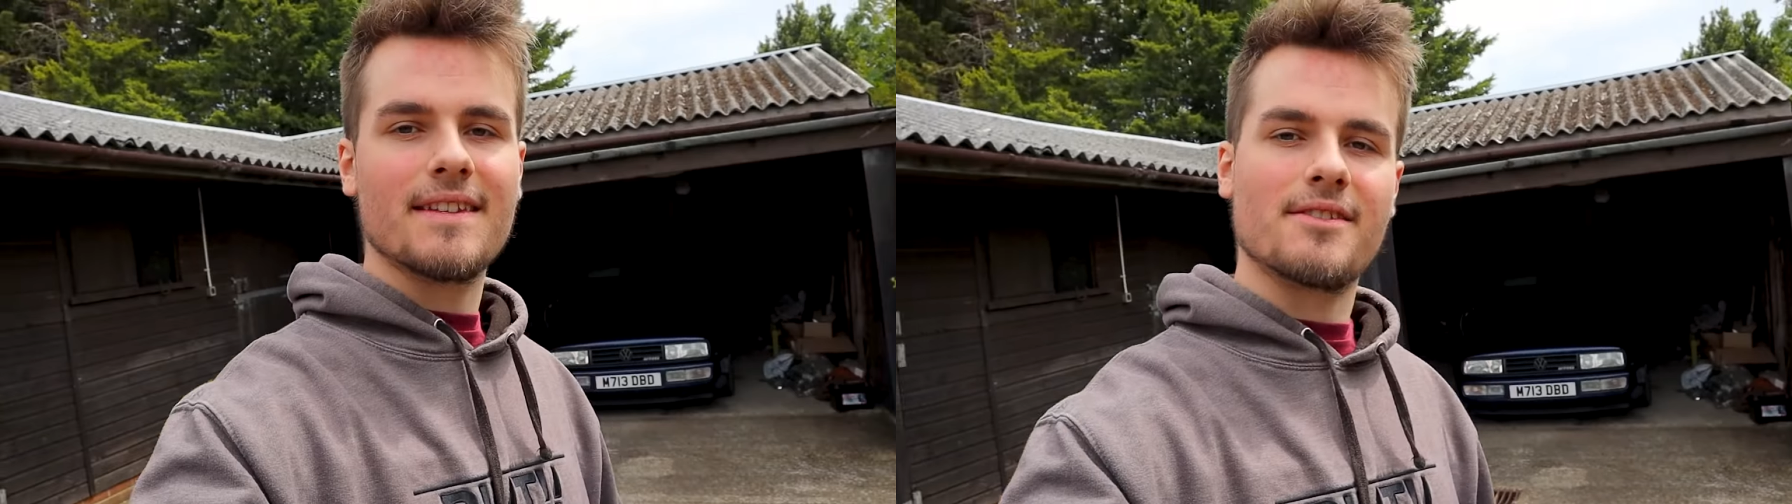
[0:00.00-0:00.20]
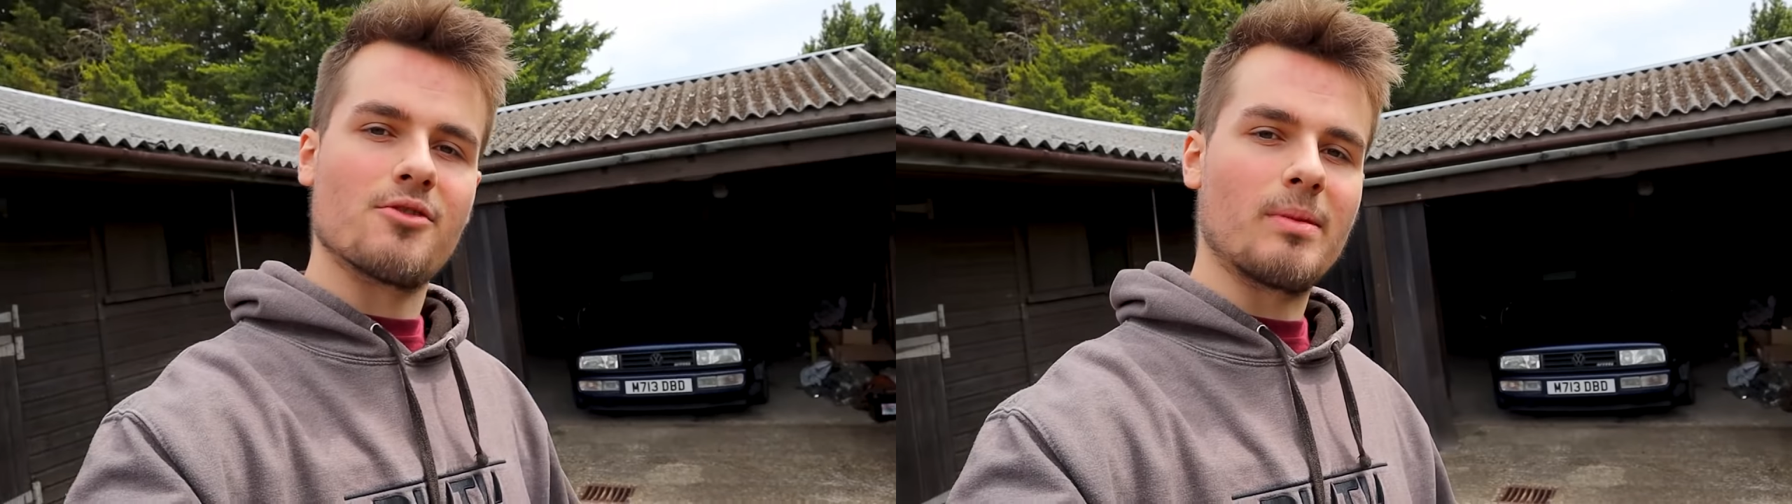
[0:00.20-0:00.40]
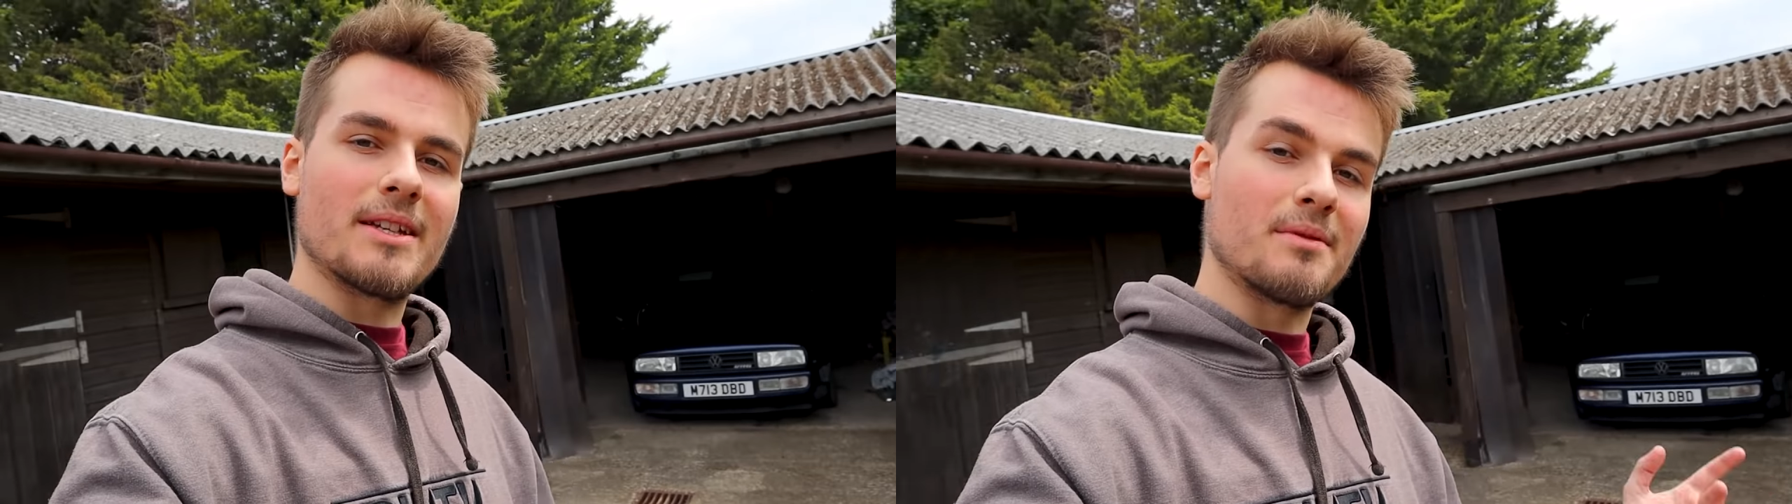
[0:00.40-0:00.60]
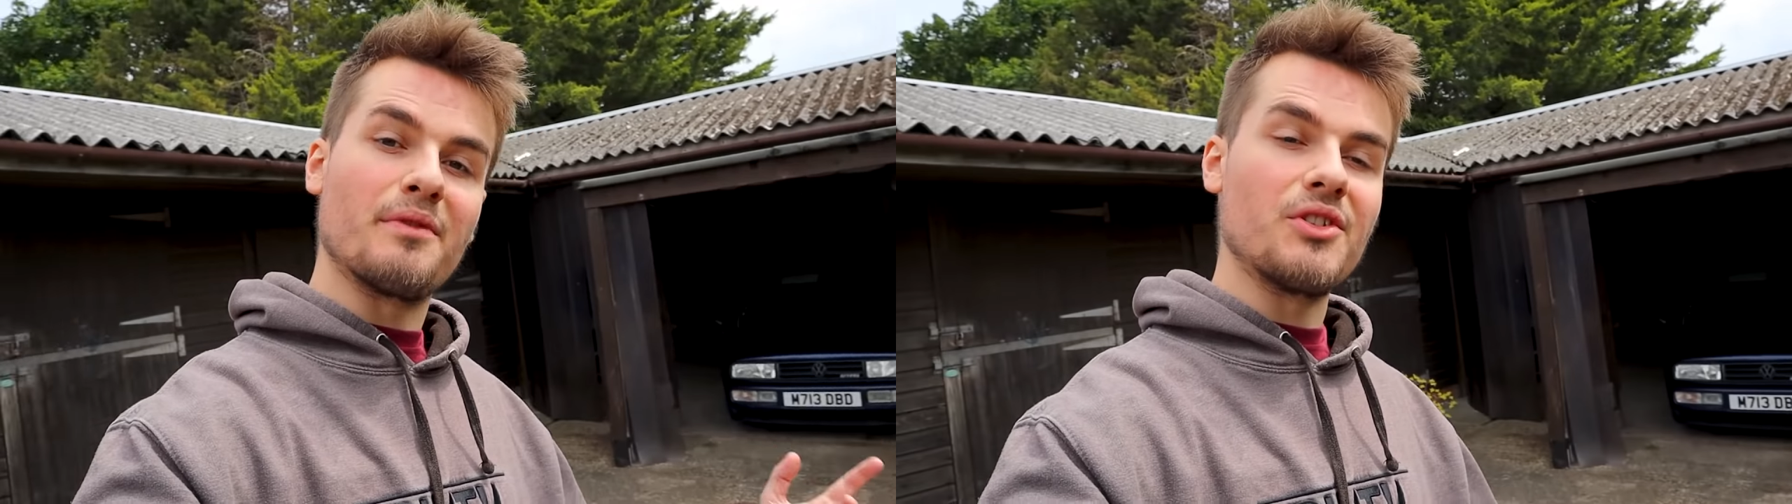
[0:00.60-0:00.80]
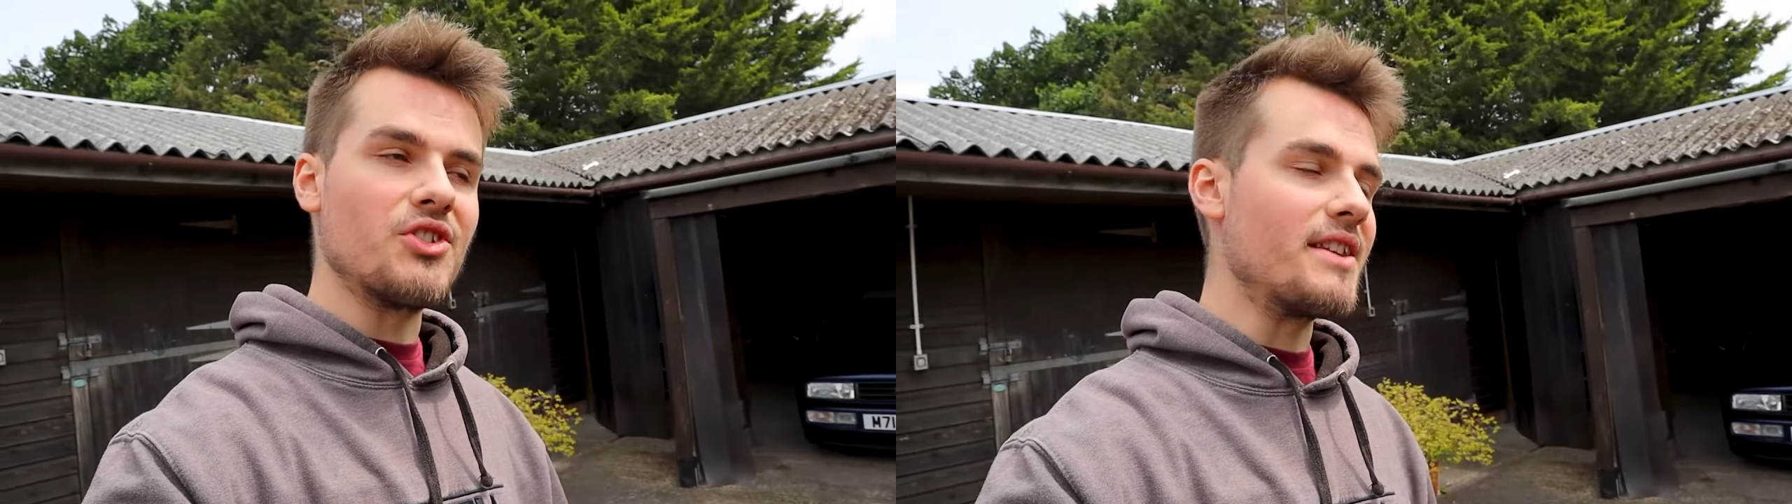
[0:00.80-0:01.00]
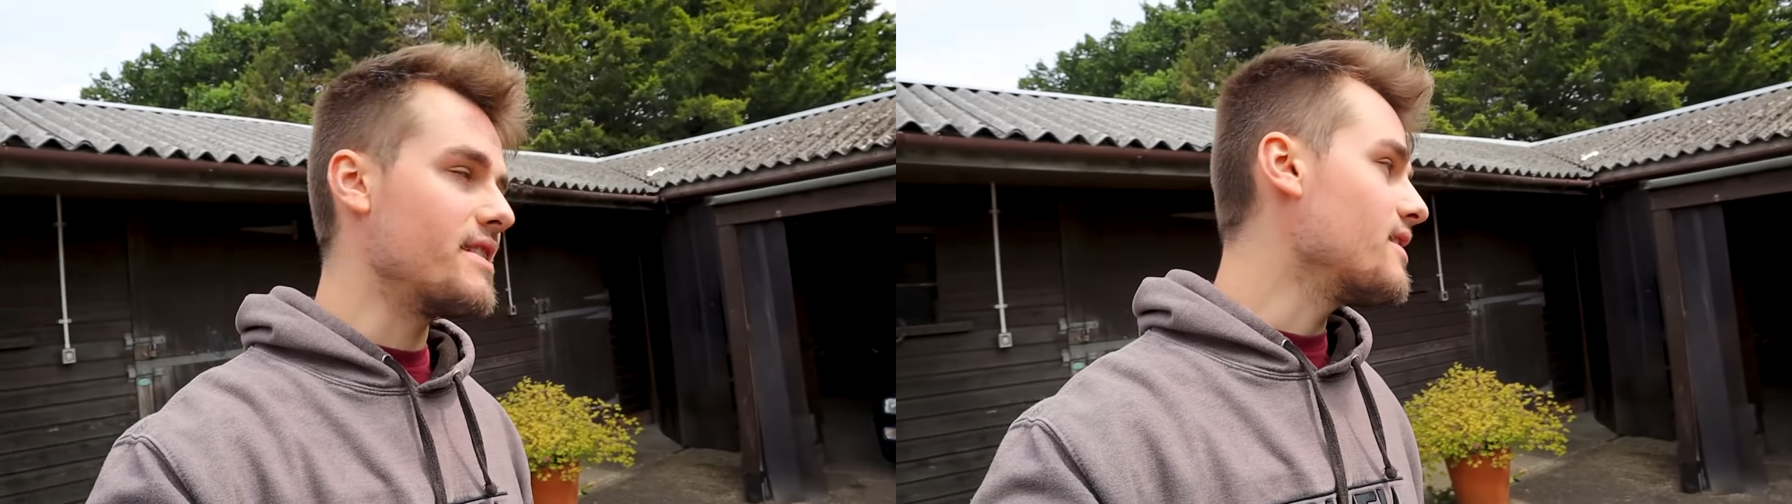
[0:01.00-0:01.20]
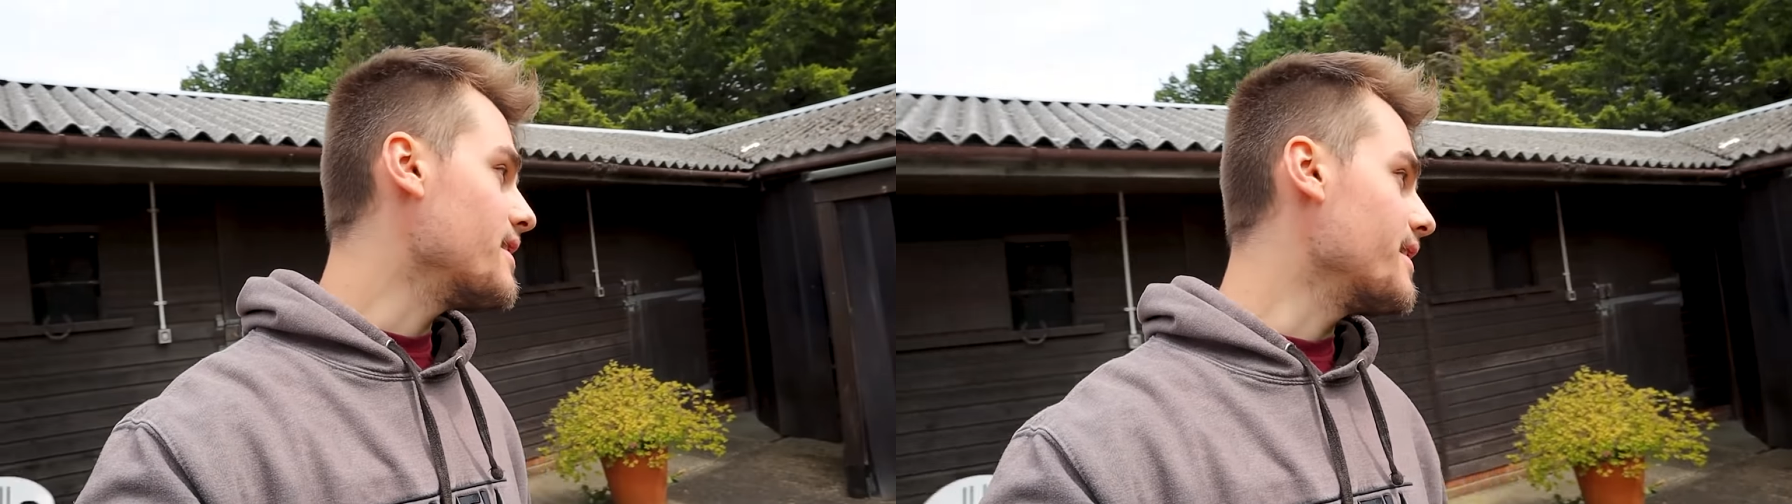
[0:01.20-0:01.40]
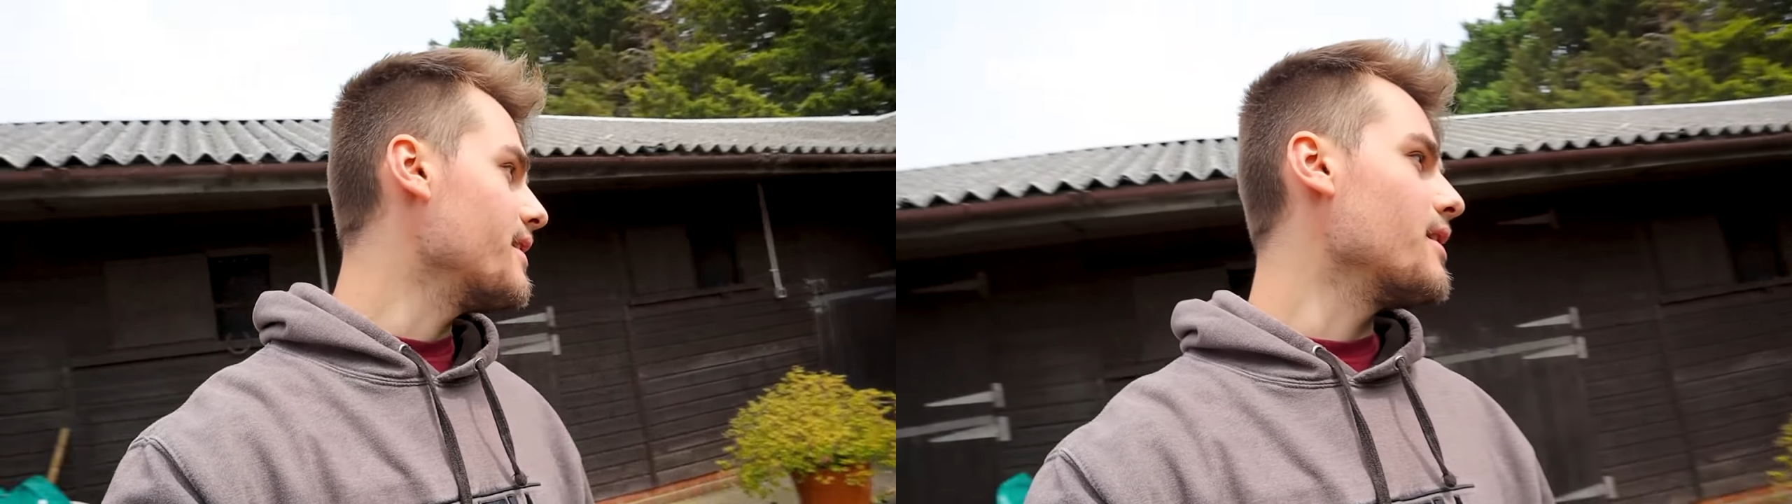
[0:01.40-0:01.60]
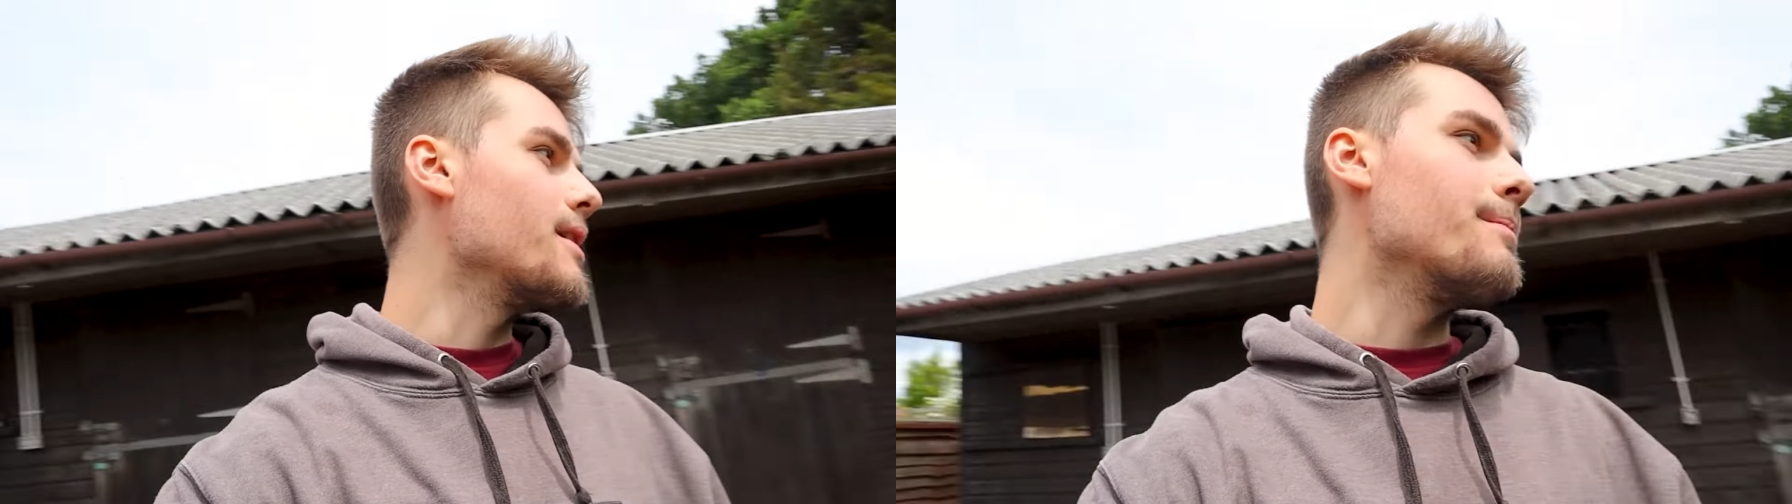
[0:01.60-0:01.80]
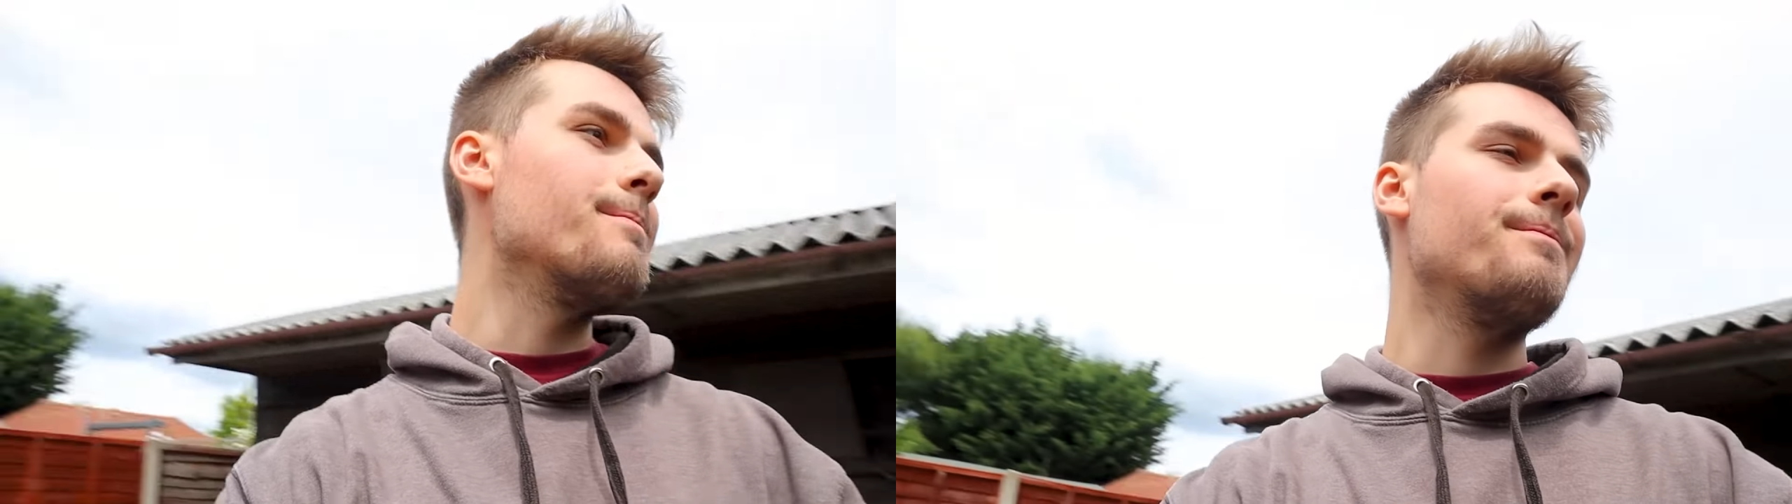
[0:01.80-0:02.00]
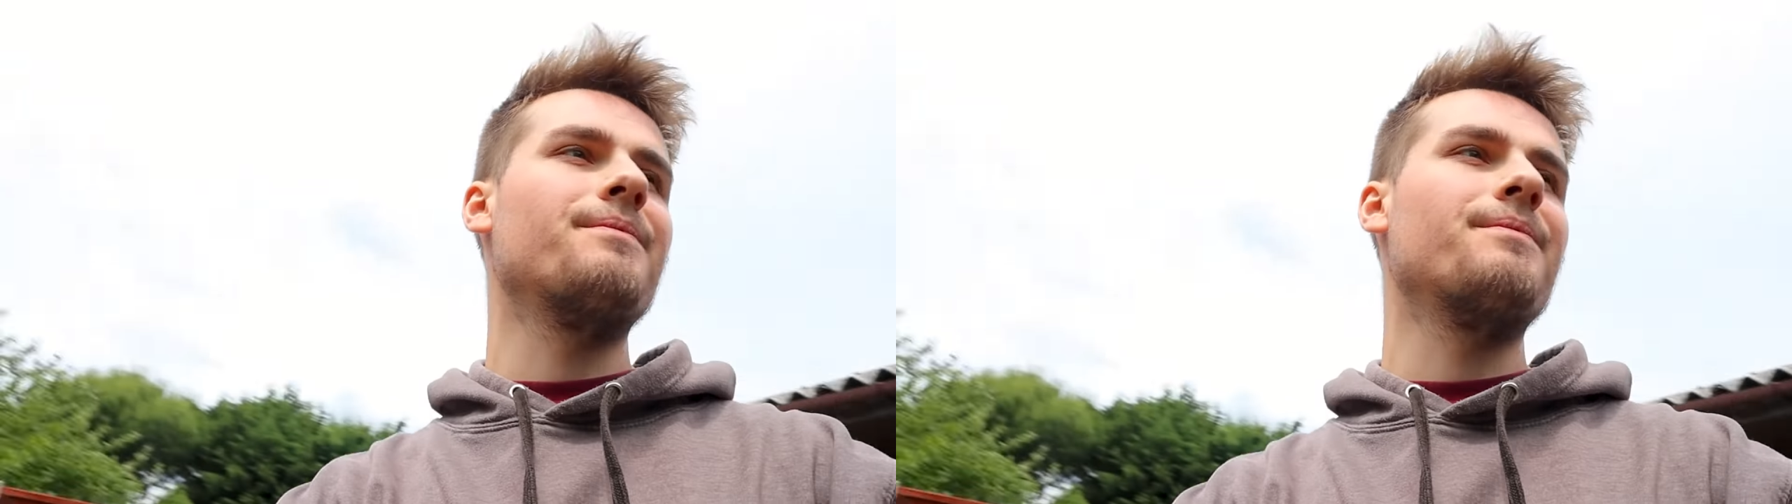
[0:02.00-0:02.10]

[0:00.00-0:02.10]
This is a replacement for the GTI.